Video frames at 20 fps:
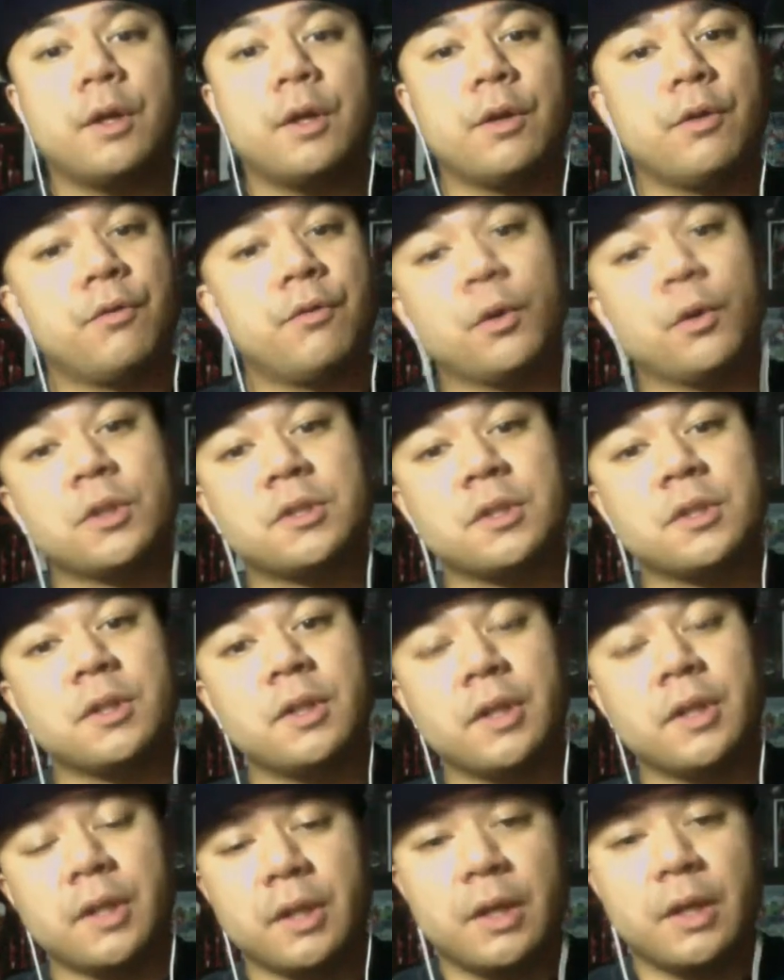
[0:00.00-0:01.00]
And
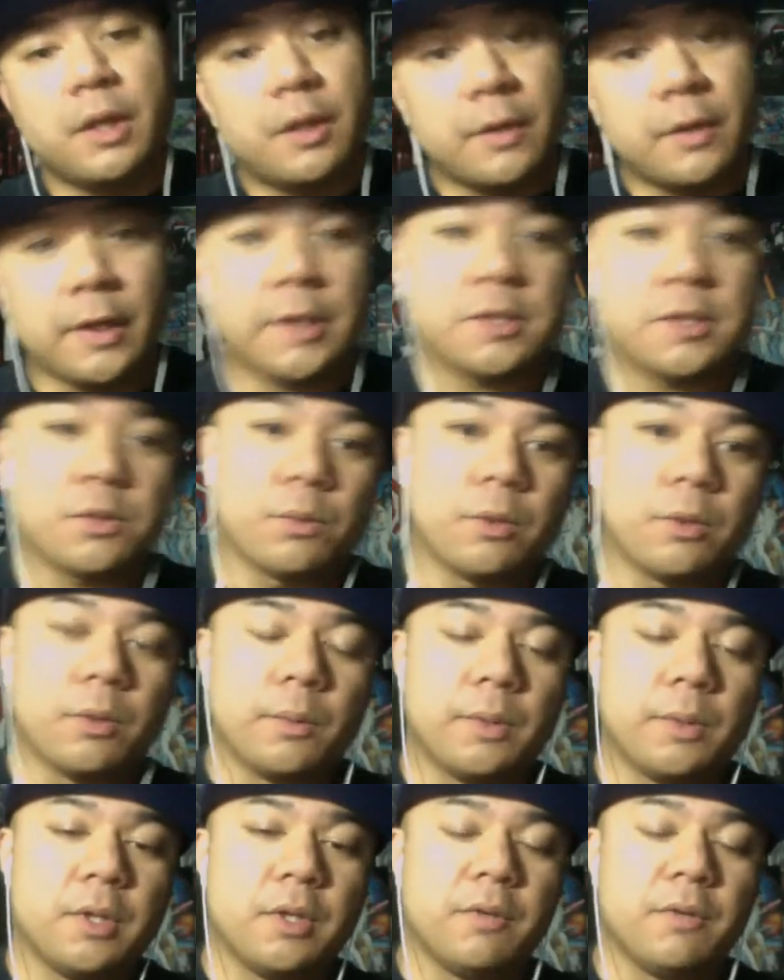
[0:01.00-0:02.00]
unfortunately, that's the
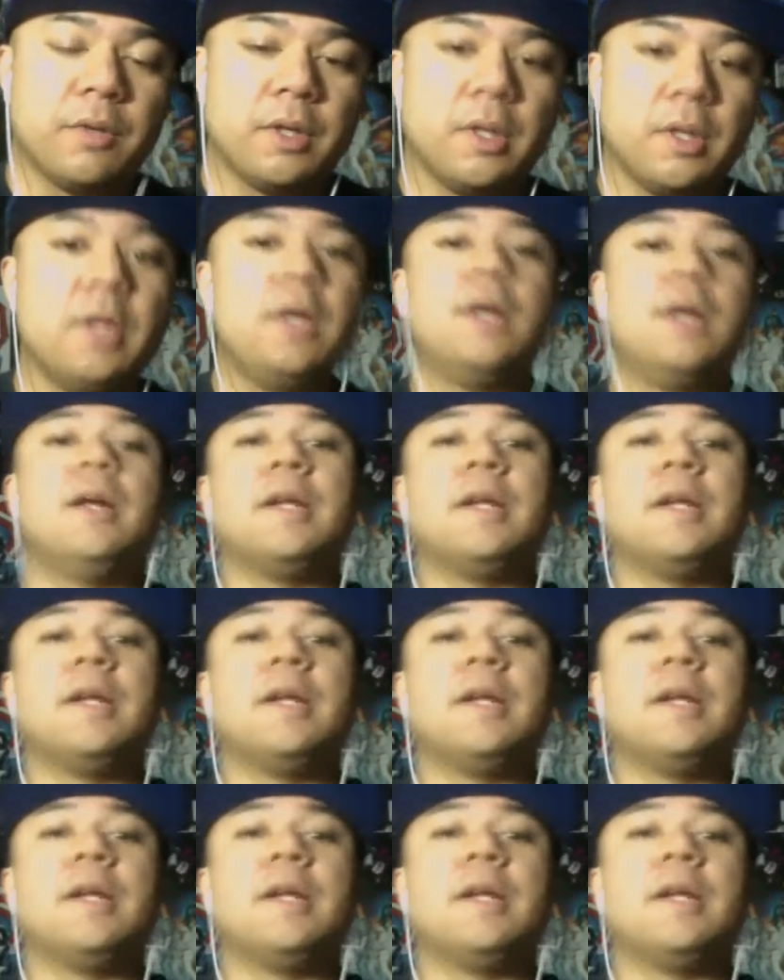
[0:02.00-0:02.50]
world we live in.